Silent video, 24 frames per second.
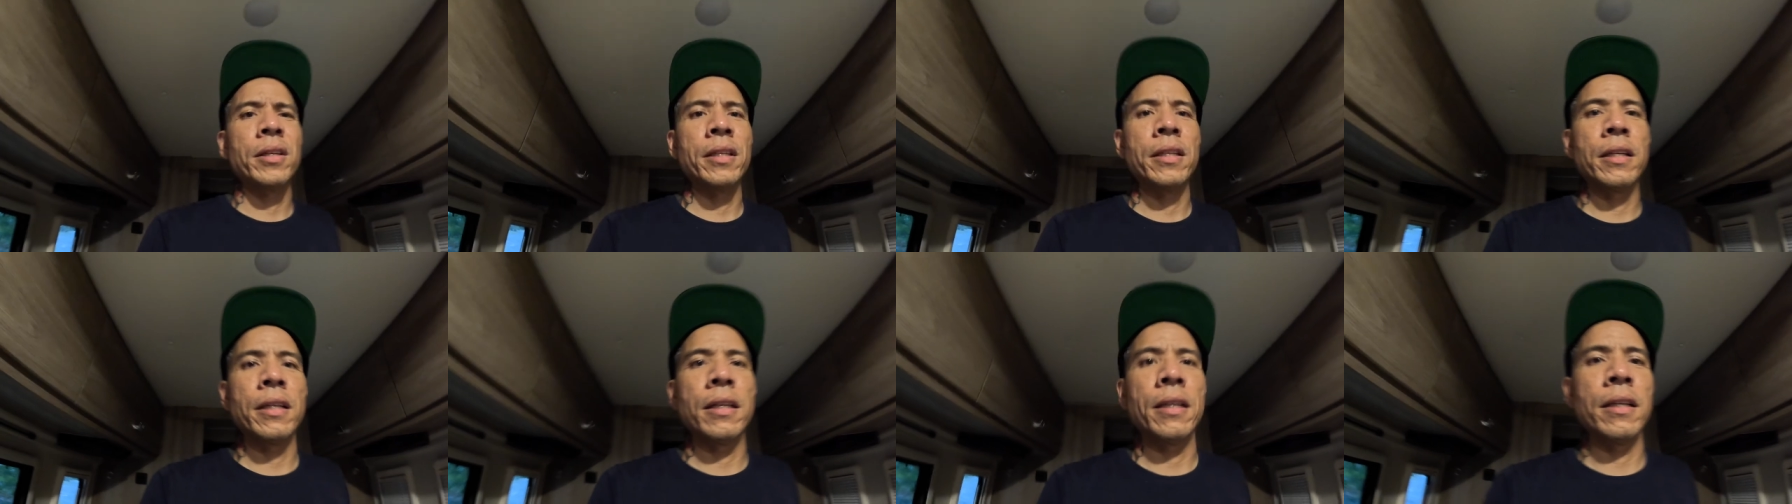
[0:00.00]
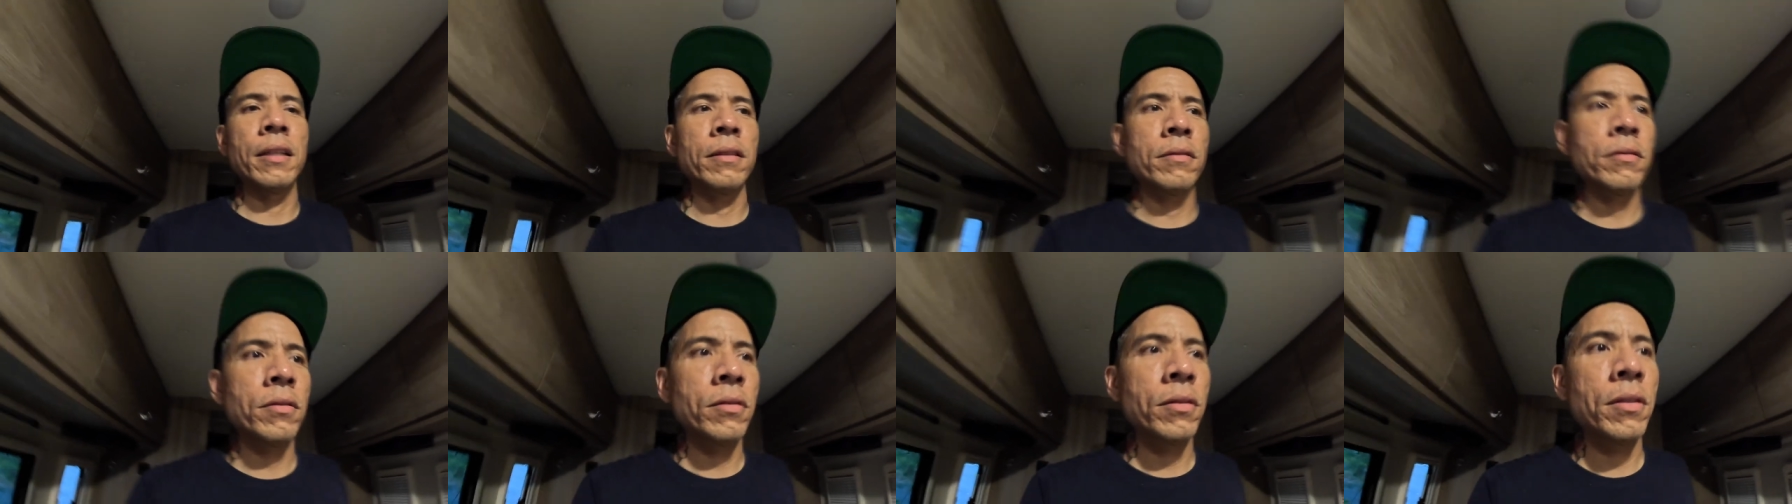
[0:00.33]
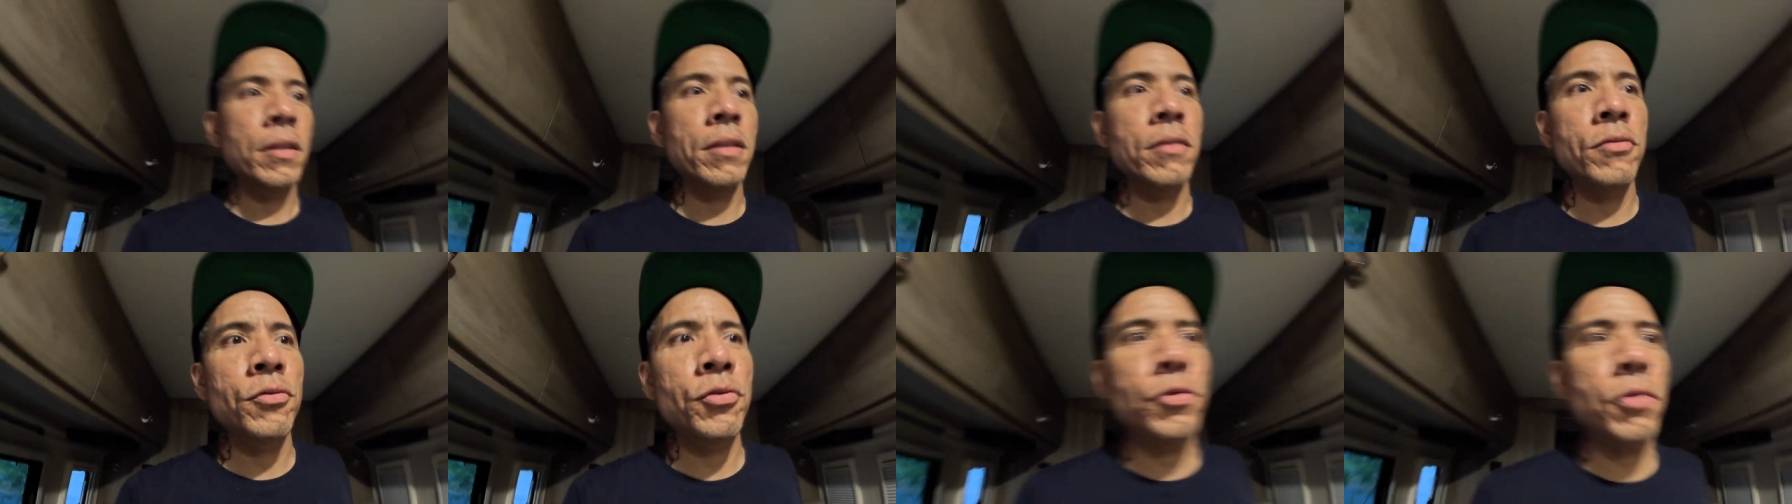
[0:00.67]
gonna
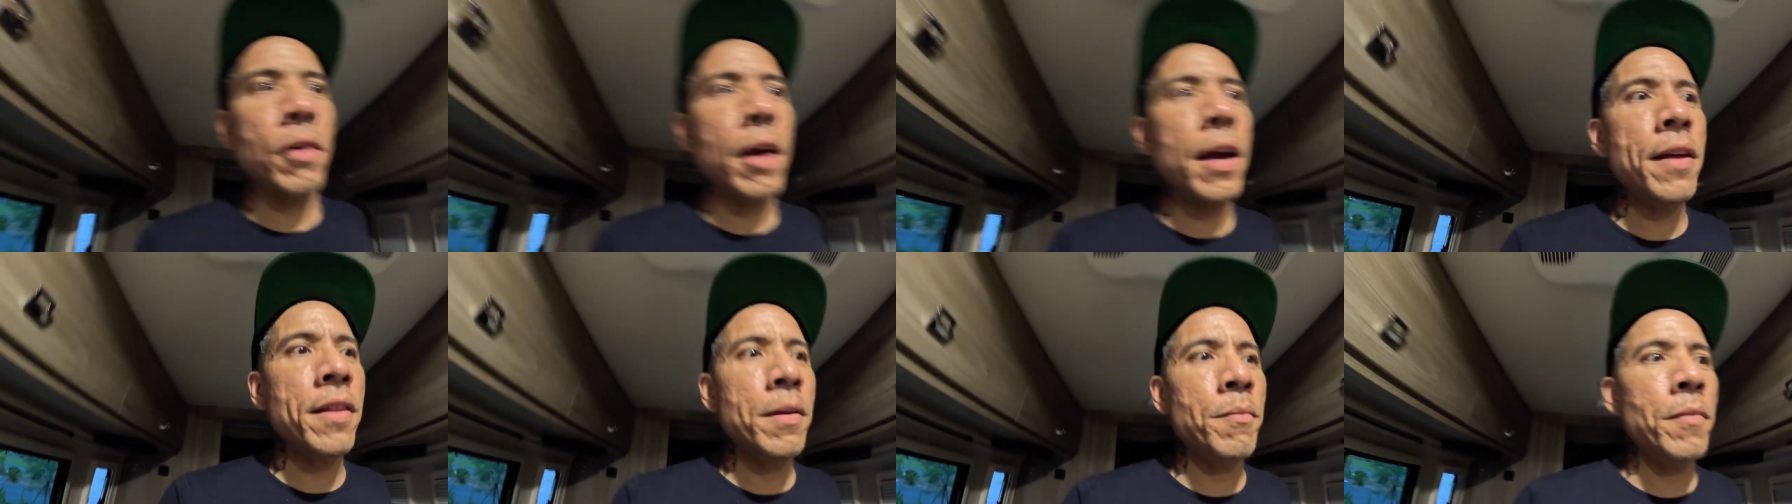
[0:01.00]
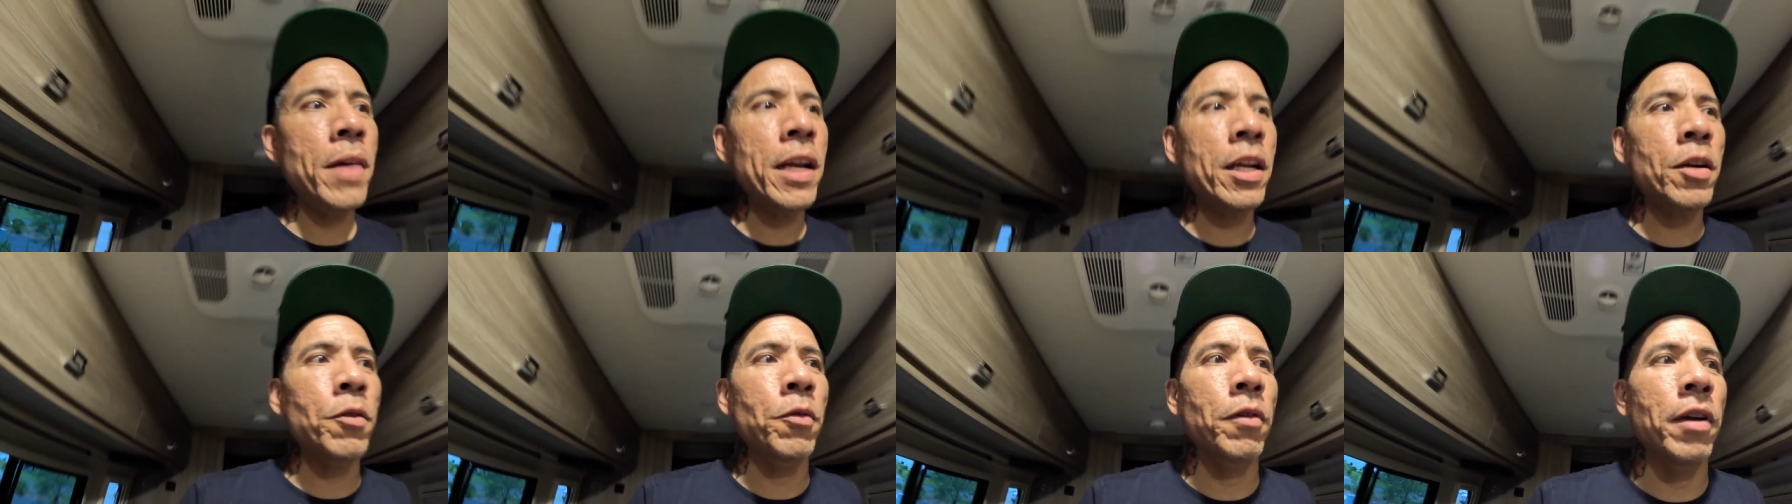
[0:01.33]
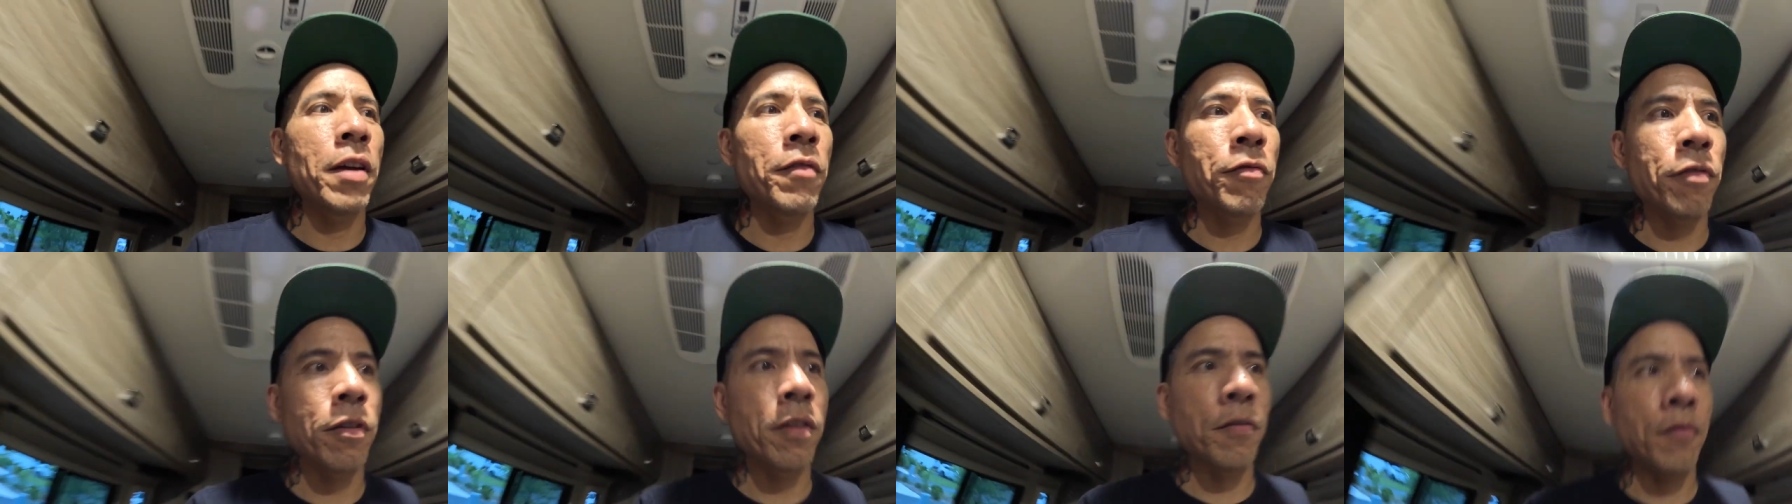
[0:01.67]
try the
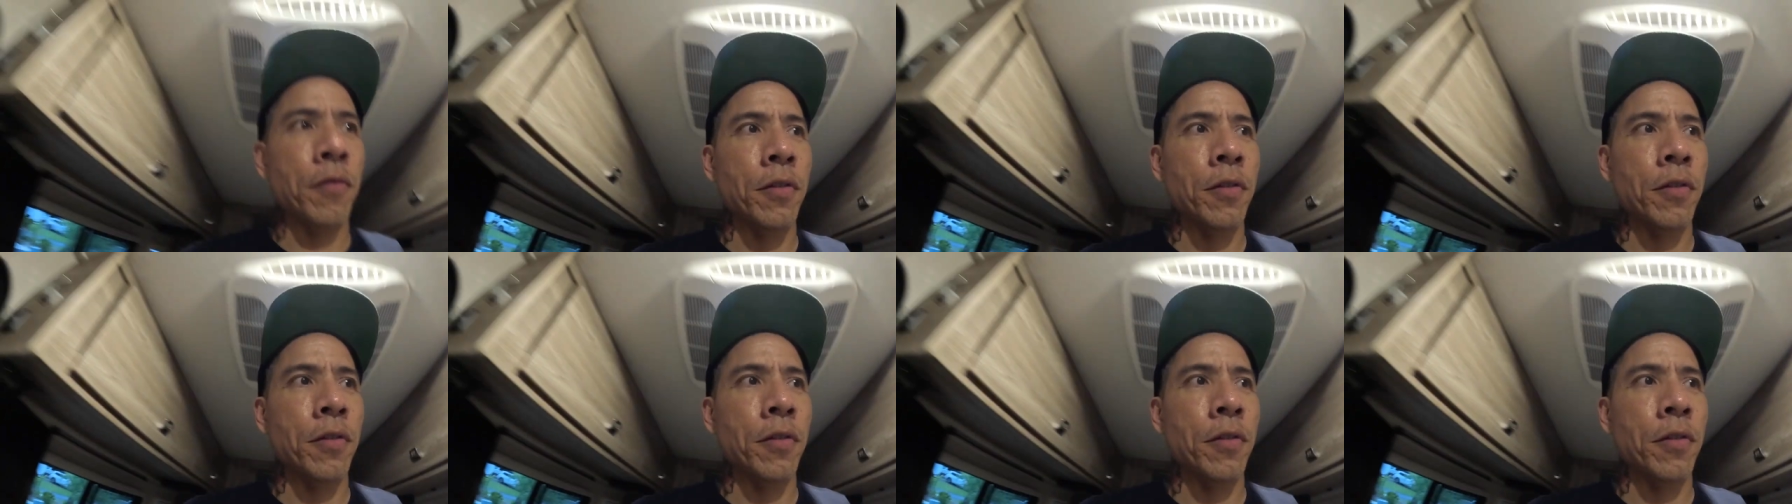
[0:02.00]
microwave for the